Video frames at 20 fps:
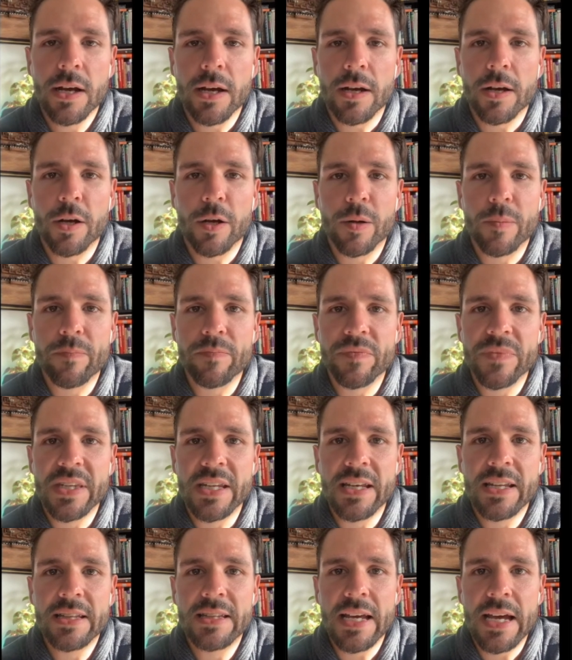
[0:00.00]

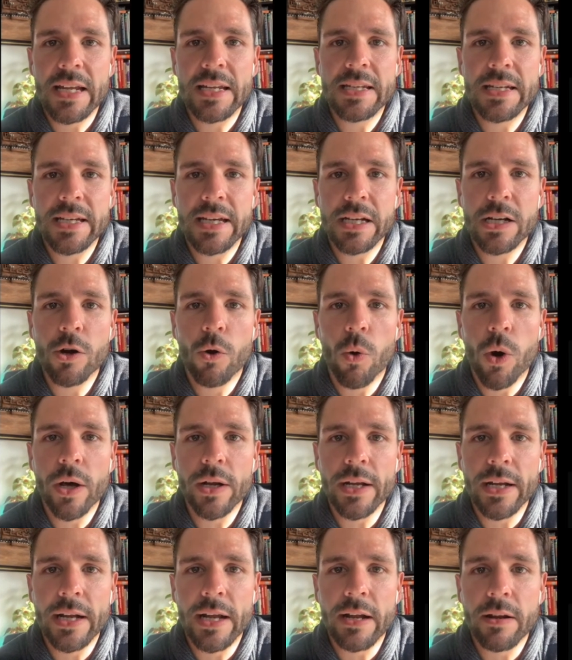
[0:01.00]
Then they can go
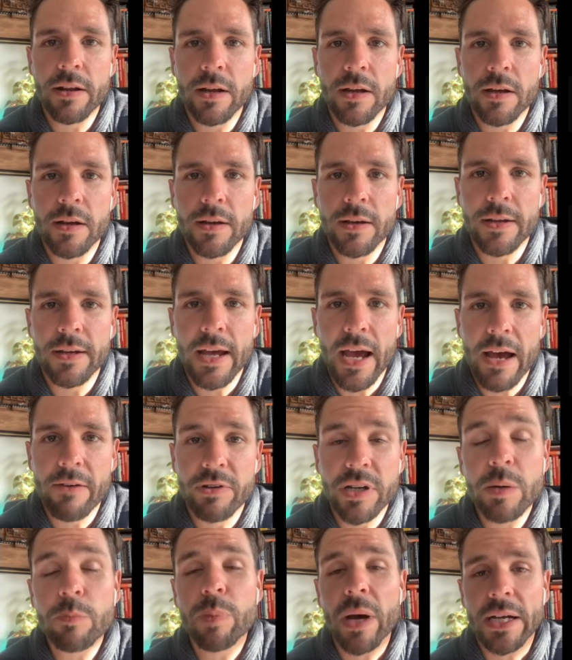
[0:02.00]
on and have
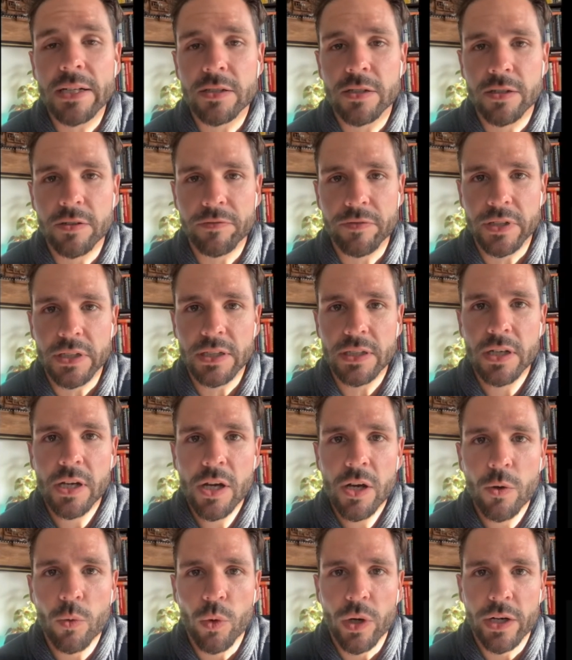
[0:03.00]
an impact on the field,
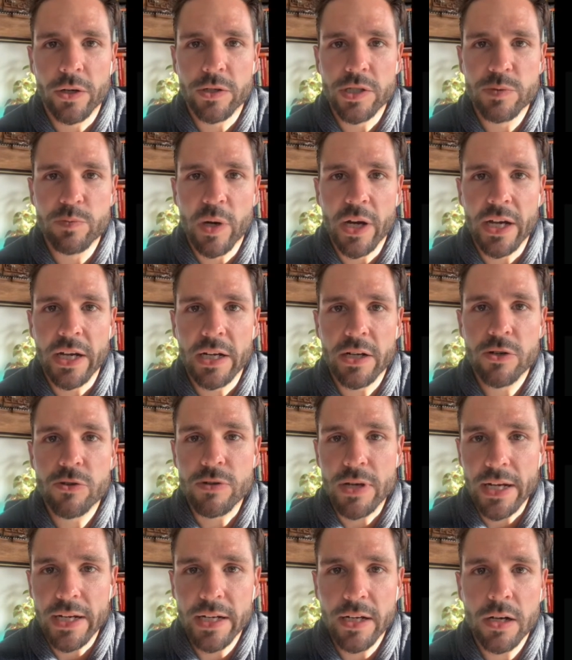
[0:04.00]
whether it's by
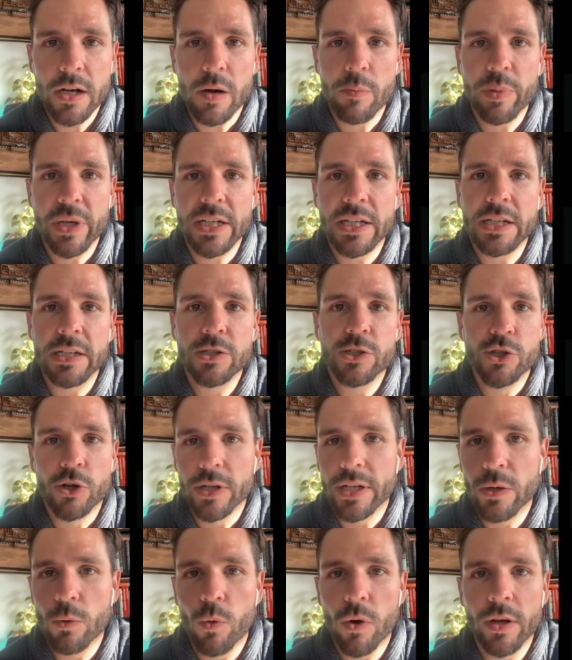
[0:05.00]
creating a company,
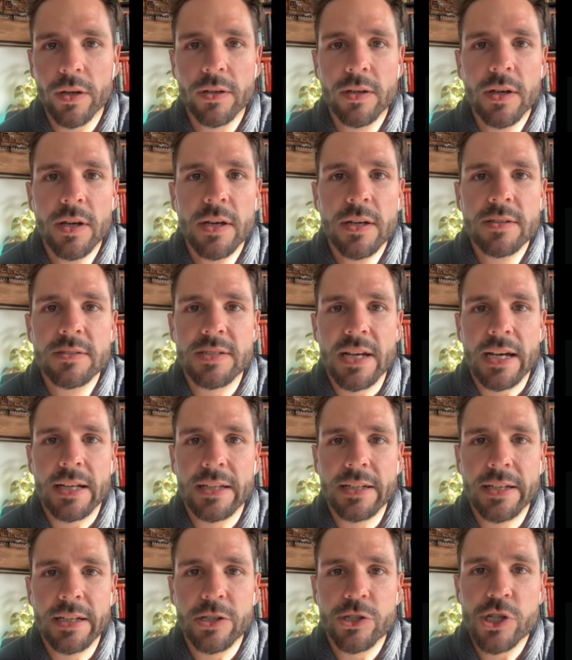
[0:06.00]
joining one,
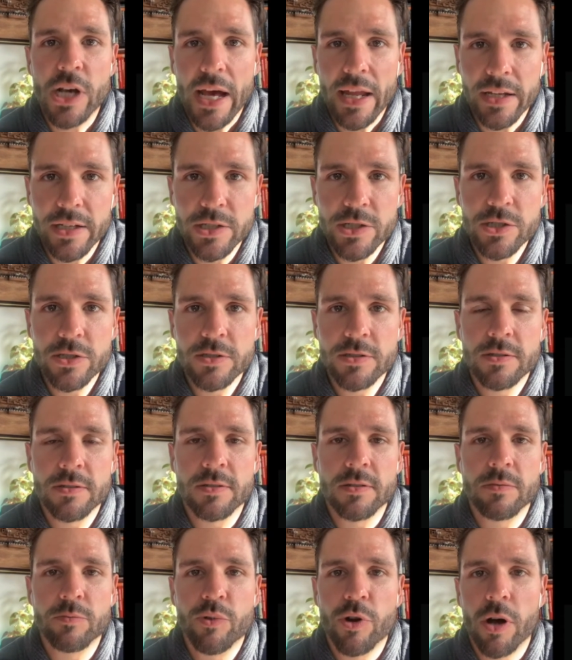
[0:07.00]
tackling a challenge,
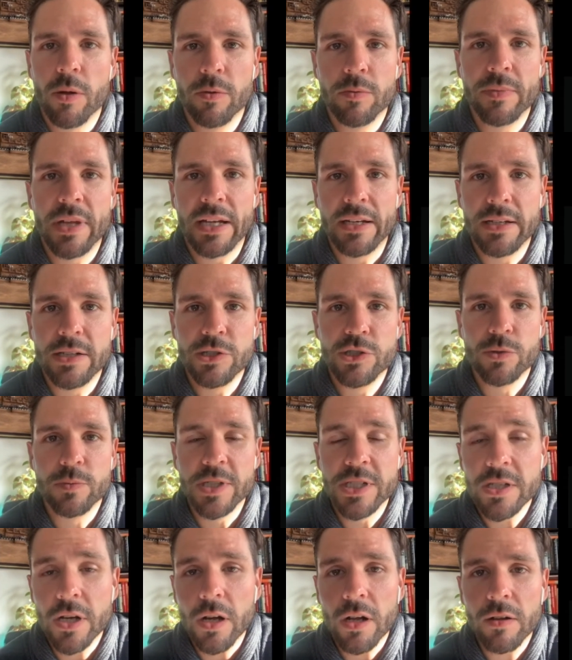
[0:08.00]
a problem that needs to be
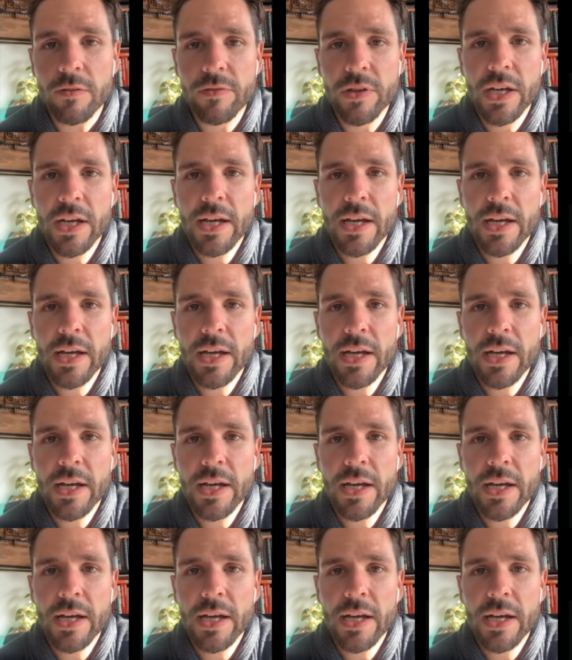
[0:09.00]
solved.